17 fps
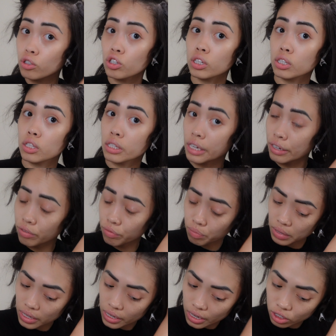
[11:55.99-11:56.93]
Just give
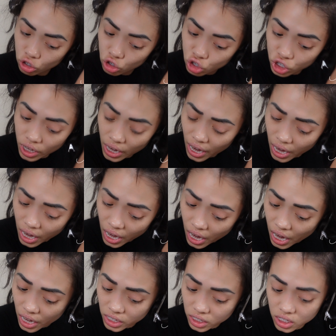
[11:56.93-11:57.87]
me a
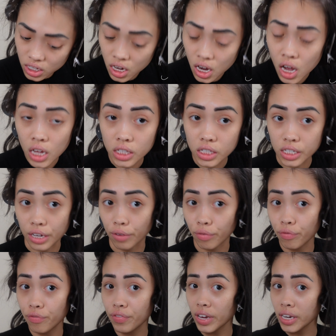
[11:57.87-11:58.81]
chance to
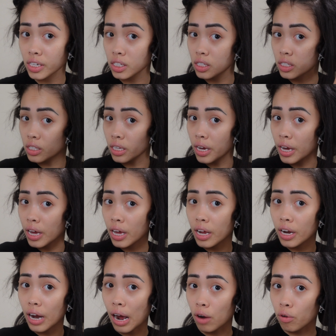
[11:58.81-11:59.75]
fix it.
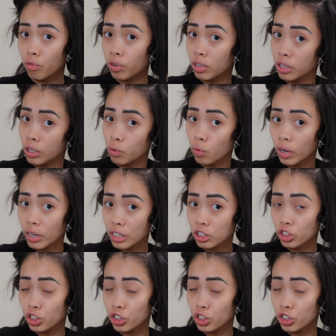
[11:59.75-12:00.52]
I really want to